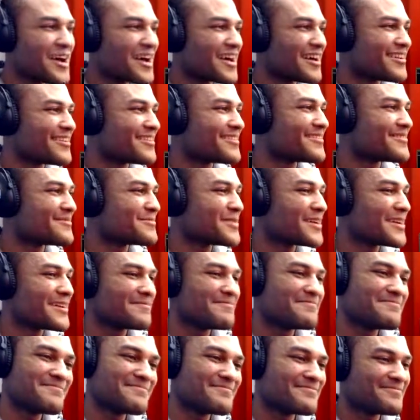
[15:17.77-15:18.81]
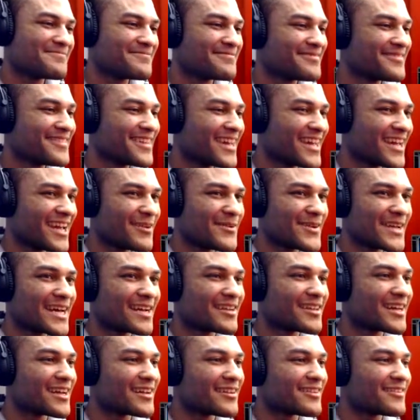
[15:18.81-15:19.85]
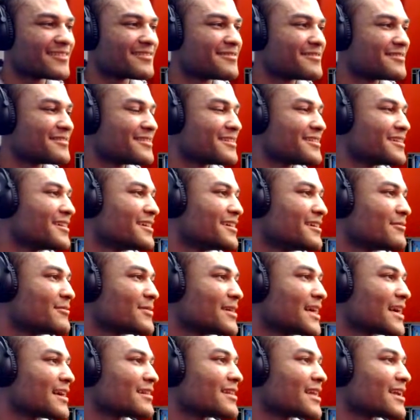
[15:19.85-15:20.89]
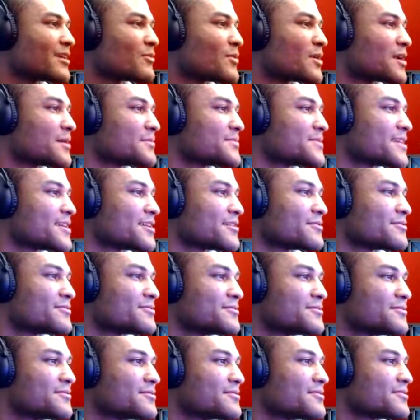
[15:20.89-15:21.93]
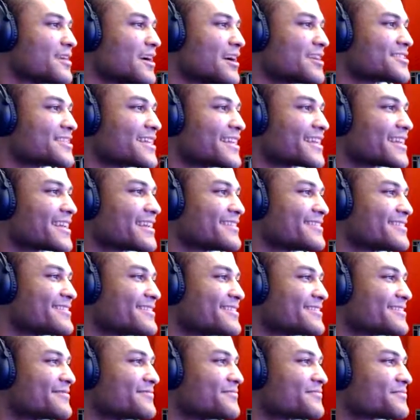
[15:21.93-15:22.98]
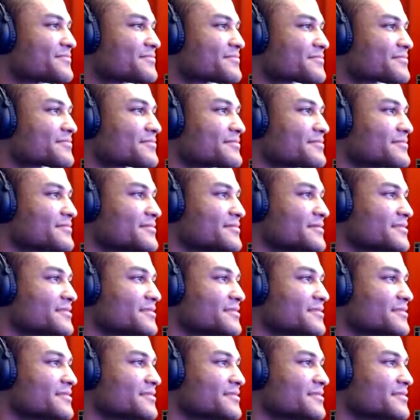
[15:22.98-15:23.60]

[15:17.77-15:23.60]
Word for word: Everything's going well, but hey, we got a lot. Of, we got a lot of one-ups here. I'll take it.